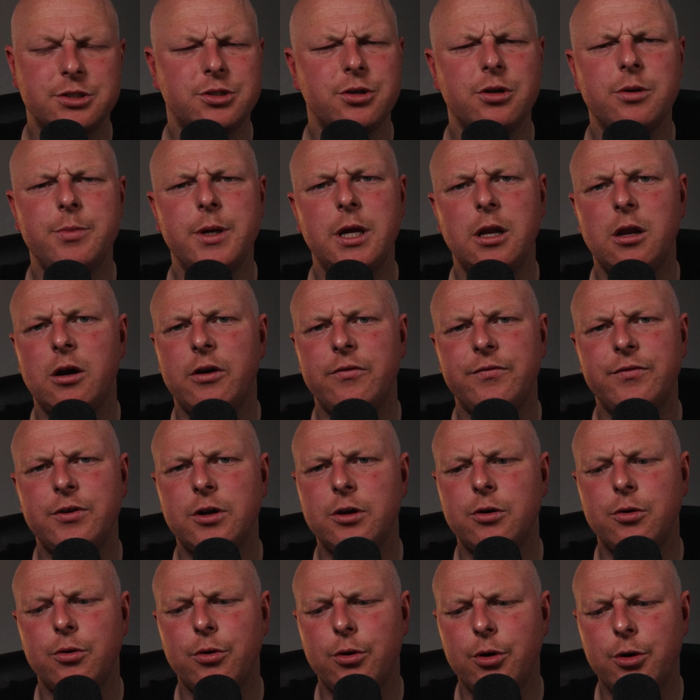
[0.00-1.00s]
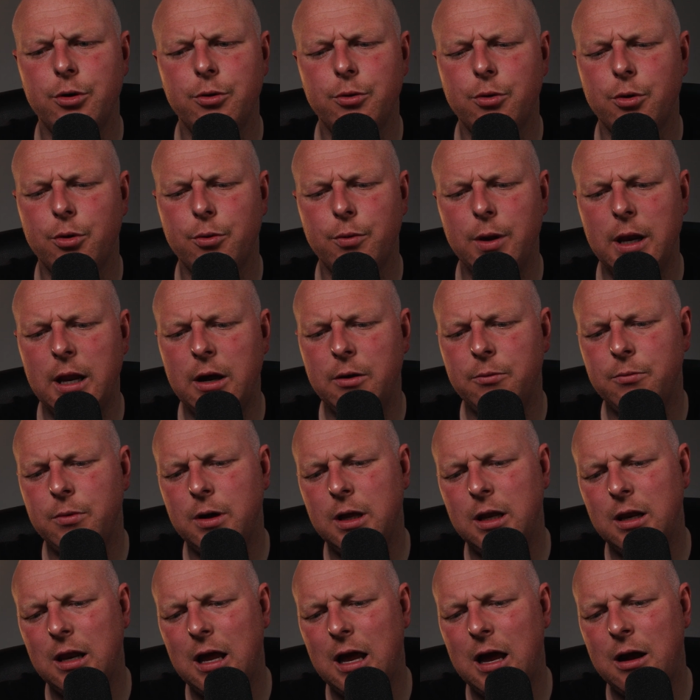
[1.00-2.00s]
going to be a lot of you who go,
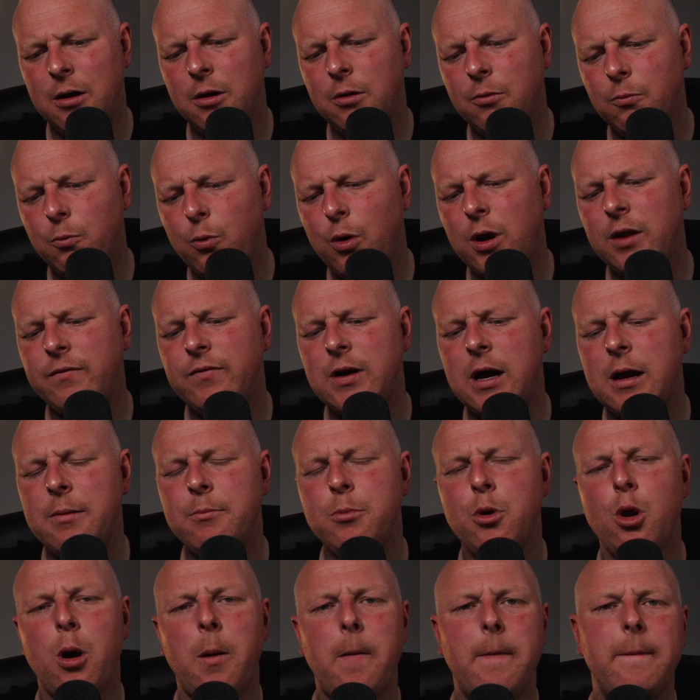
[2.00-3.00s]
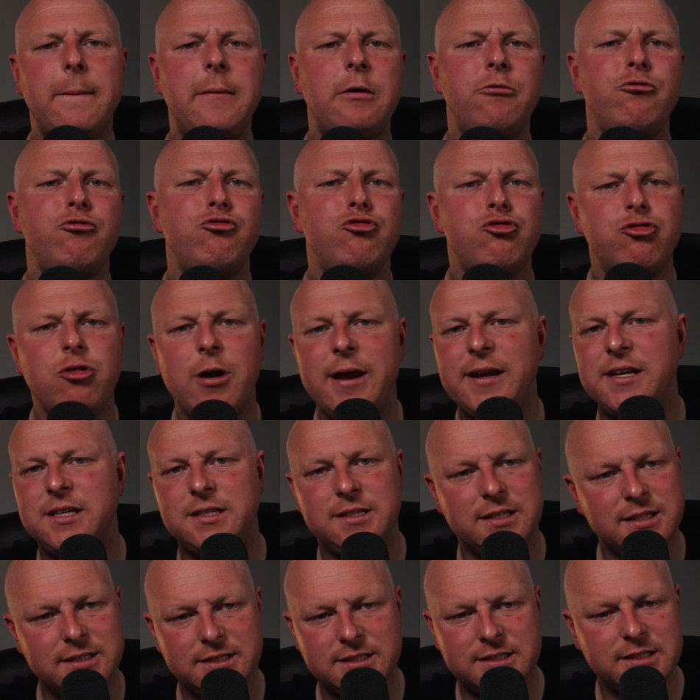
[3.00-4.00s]
well, what if I'm not ready
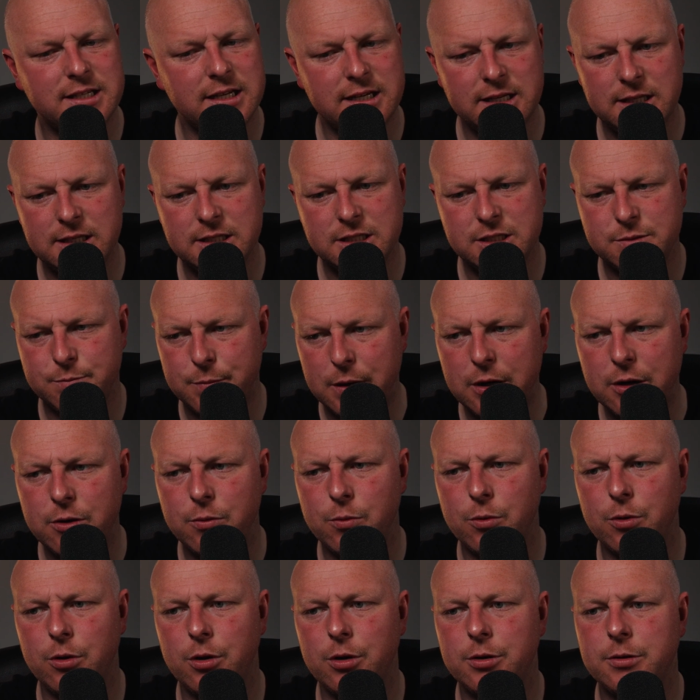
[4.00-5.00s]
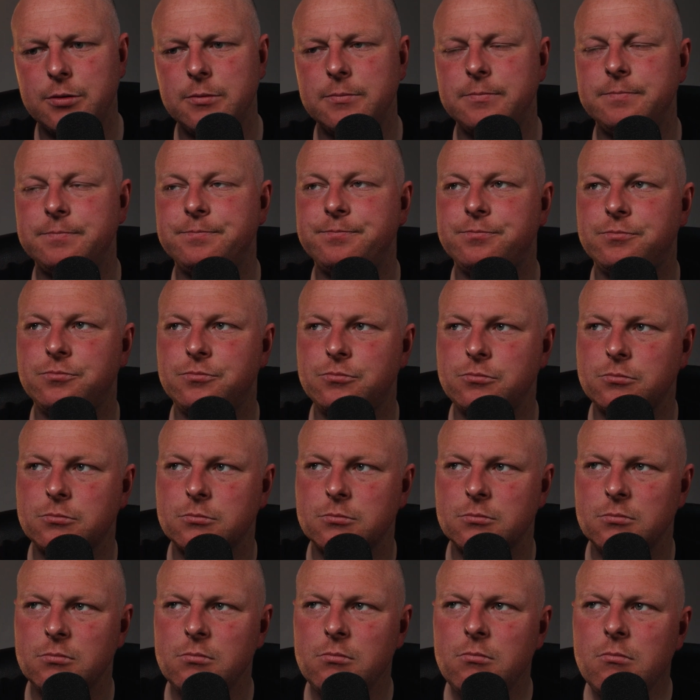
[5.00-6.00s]
to see the spirit world?
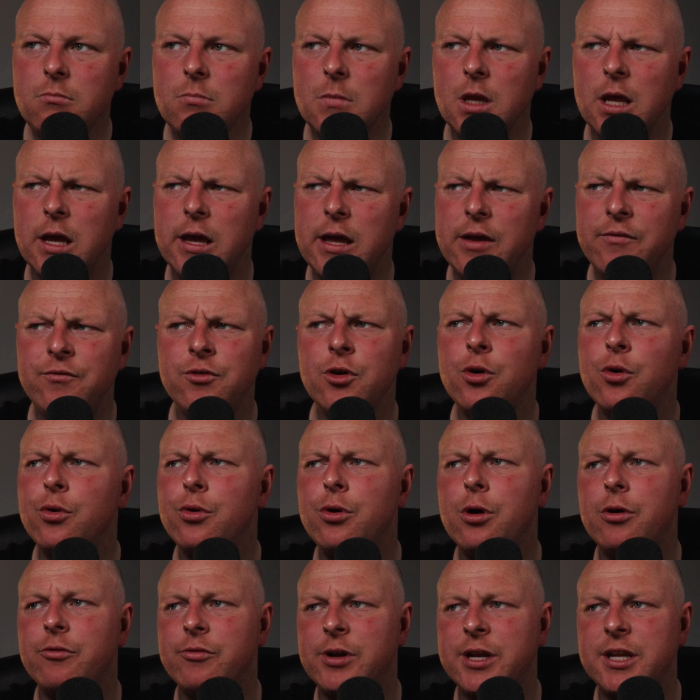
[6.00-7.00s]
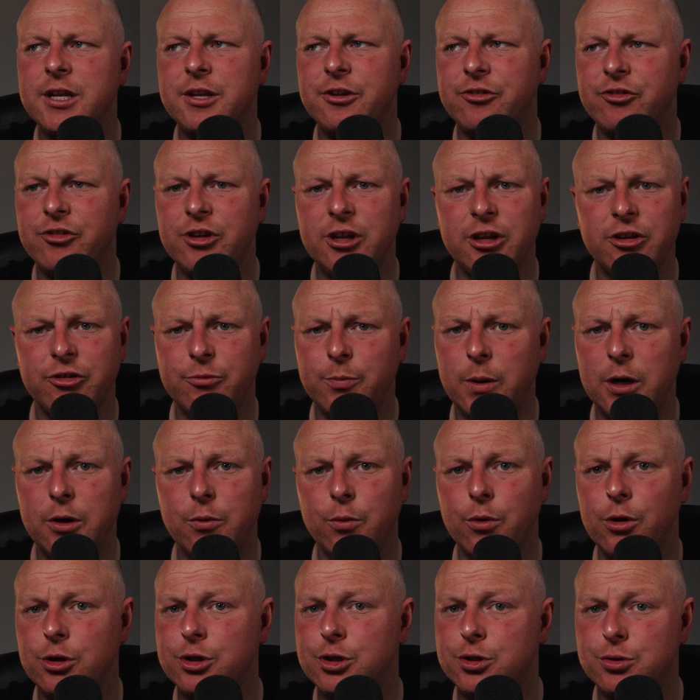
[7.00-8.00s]
If you're not ready to see the spirit
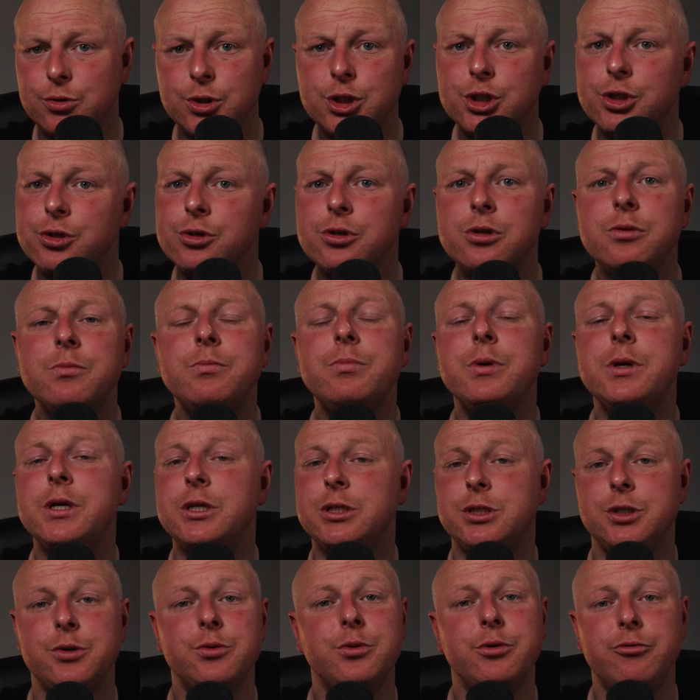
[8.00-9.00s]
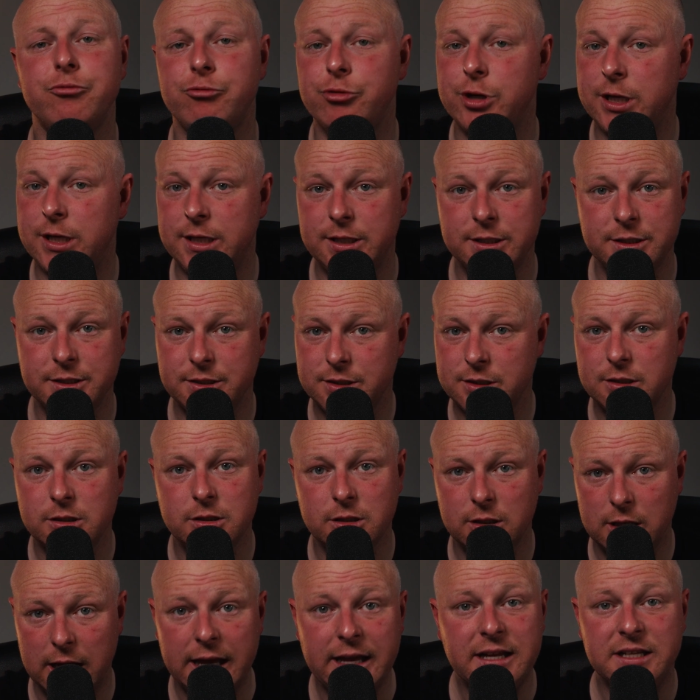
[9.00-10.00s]
world, you shouldn't be doing readings.
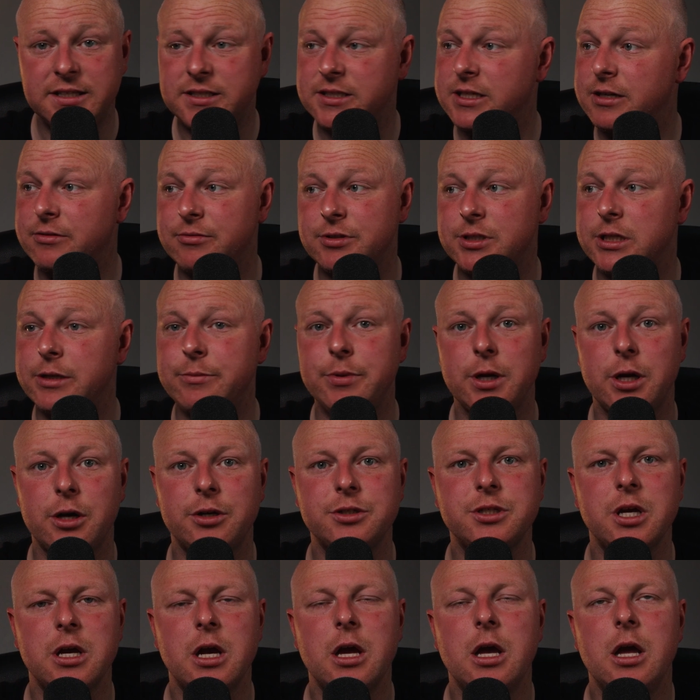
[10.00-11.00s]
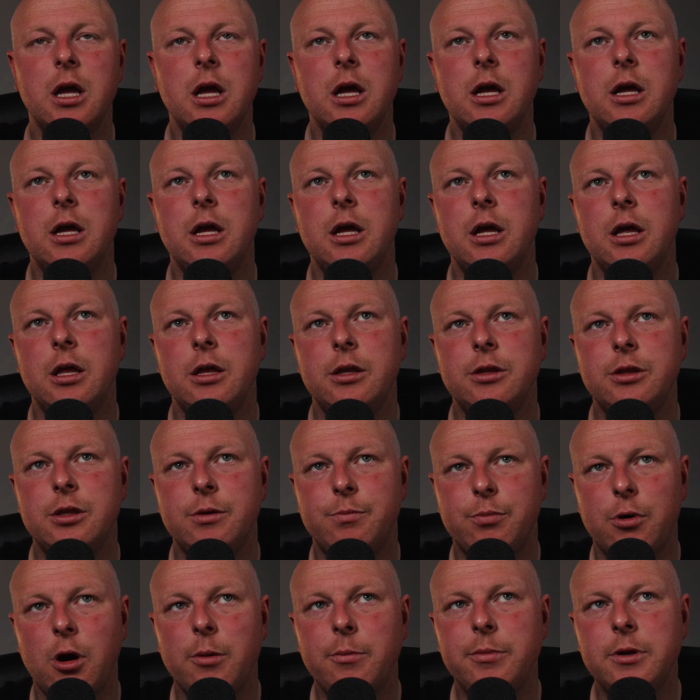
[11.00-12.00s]
Like, seriously, because the
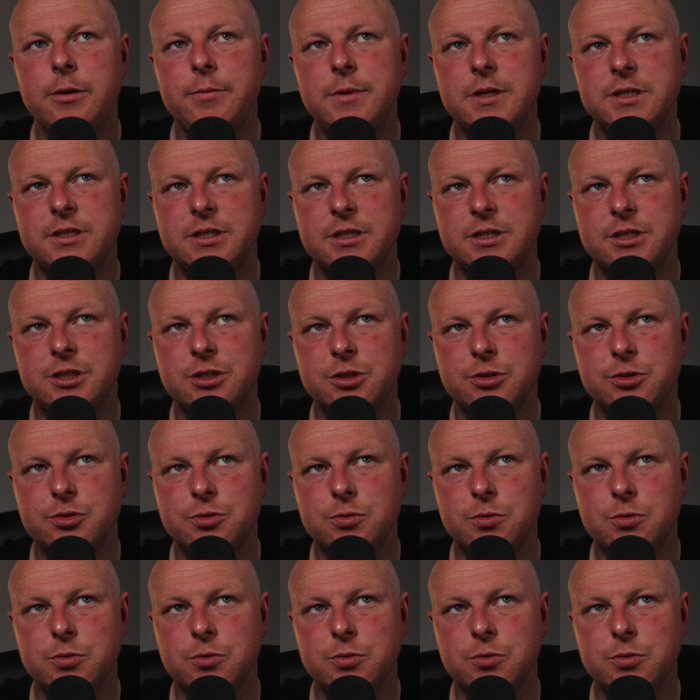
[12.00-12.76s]
problem is